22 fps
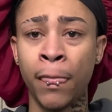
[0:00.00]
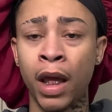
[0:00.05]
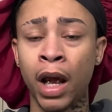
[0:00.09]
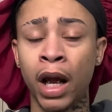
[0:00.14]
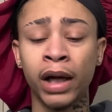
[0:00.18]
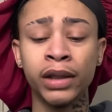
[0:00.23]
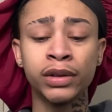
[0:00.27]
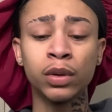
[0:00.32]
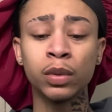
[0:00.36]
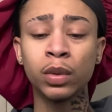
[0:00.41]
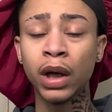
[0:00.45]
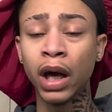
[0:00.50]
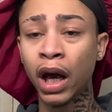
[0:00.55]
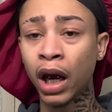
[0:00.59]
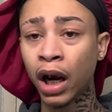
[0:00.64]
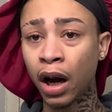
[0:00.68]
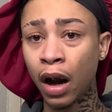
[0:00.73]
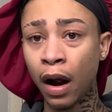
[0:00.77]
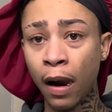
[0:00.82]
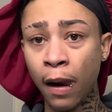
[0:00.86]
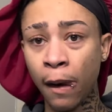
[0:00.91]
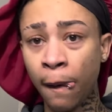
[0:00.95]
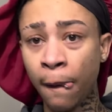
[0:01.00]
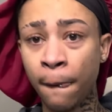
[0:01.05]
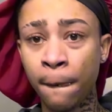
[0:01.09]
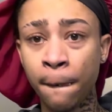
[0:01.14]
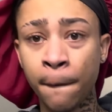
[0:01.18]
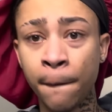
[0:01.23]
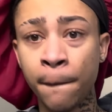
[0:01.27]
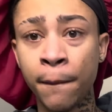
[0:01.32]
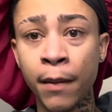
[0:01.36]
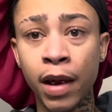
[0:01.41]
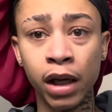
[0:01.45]
It's okay.
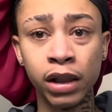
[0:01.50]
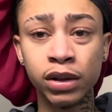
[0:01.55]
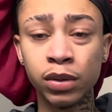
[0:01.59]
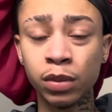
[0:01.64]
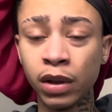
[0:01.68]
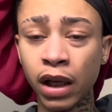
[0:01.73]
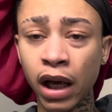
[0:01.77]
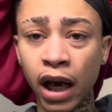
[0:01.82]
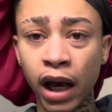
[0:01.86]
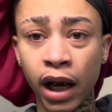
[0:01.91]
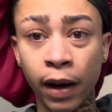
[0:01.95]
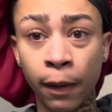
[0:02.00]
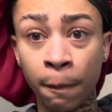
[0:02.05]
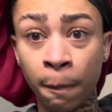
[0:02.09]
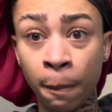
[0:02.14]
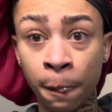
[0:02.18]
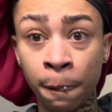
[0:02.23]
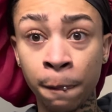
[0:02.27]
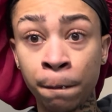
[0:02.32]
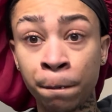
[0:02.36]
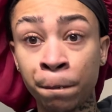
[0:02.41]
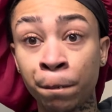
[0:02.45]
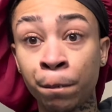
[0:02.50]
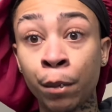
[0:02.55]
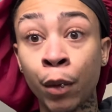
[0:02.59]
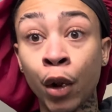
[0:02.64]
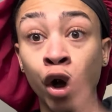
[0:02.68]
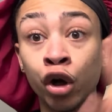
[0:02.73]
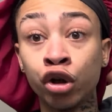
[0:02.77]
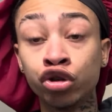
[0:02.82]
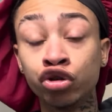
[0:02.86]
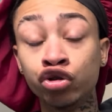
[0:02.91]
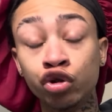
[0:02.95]
It's okay.
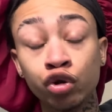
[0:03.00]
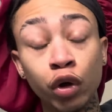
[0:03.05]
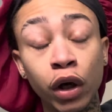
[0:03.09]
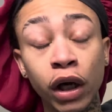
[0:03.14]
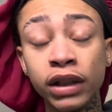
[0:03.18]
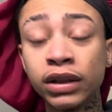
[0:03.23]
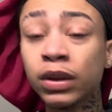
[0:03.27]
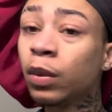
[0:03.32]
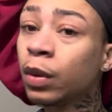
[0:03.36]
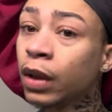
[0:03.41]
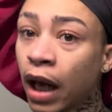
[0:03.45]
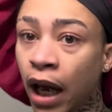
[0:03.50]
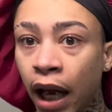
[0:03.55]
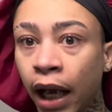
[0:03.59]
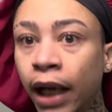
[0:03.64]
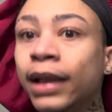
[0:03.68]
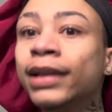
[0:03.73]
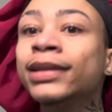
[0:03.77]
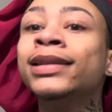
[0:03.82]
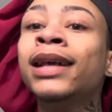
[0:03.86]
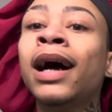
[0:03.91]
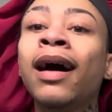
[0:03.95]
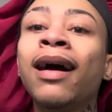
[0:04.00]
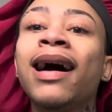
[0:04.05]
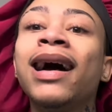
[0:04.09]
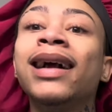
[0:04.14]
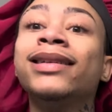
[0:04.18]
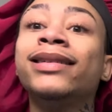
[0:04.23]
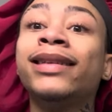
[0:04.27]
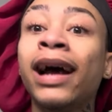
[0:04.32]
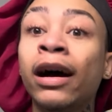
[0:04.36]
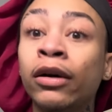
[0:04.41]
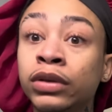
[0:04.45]
You, it's okay, cause now I got
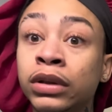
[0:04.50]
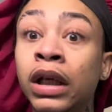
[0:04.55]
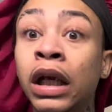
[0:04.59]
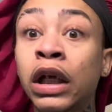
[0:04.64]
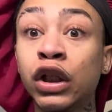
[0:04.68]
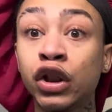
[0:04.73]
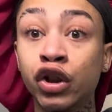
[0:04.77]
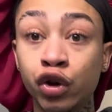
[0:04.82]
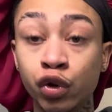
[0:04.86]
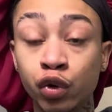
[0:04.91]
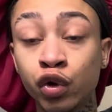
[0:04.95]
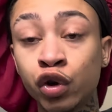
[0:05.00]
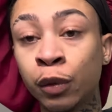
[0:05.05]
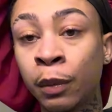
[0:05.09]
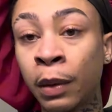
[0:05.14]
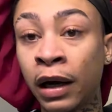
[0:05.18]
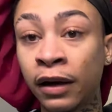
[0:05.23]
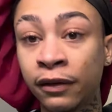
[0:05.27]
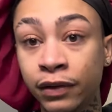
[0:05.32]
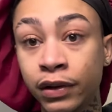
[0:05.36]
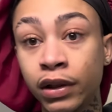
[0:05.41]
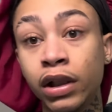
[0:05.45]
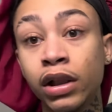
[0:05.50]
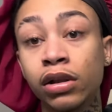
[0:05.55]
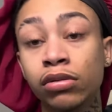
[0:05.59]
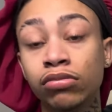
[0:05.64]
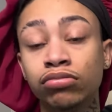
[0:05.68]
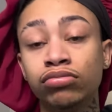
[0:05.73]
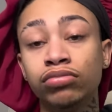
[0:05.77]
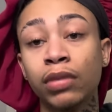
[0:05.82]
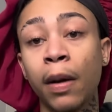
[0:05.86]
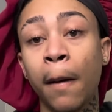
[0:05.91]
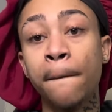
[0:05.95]
thousand dollar shoes on my feet,
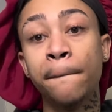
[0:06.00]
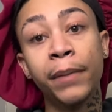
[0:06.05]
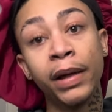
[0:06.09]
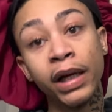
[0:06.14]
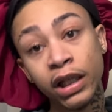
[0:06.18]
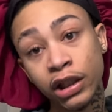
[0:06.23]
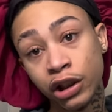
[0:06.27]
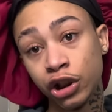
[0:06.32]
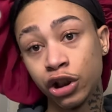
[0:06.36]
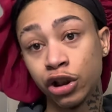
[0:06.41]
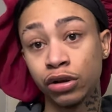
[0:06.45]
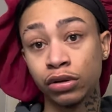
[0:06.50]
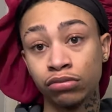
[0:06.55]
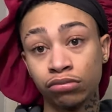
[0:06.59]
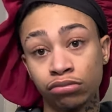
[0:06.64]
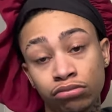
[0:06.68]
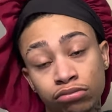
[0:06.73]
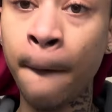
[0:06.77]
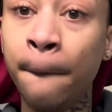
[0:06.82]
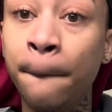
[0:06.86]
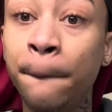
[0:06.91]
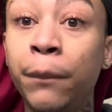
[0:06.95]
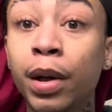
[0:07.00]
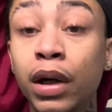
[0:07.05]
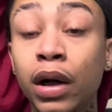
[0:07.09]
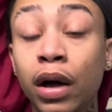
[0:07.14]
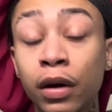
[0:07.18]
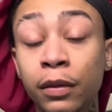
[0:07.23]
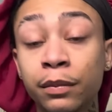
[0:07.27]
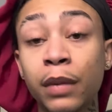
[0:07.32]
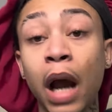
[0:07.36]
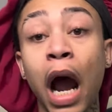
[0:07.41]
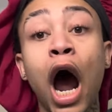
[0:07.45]
bitch. But
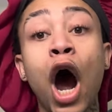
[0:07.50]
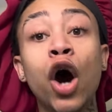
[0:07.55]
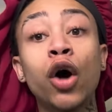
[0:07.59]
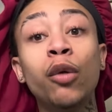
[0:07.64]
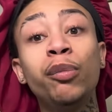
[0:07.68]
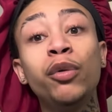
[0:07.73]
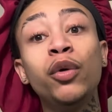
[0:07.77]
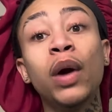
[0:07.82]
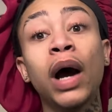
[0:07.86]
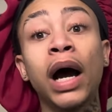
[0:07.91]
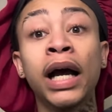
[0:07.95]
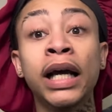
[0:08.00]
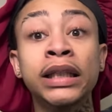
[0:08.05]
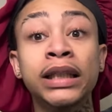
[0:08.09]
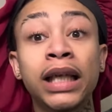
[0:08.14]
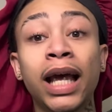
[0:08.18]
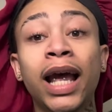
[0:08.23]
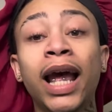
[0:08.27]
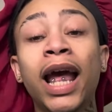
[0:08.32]
um, I hope you guys